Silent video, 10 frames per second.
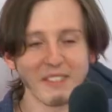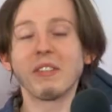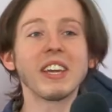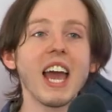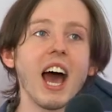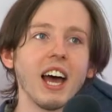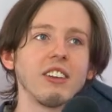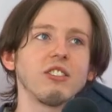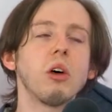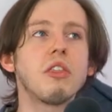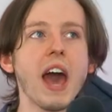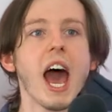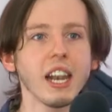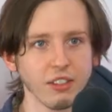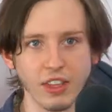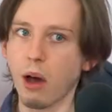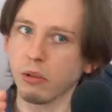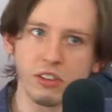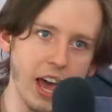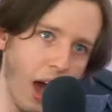but yeah so that that
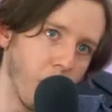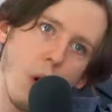was that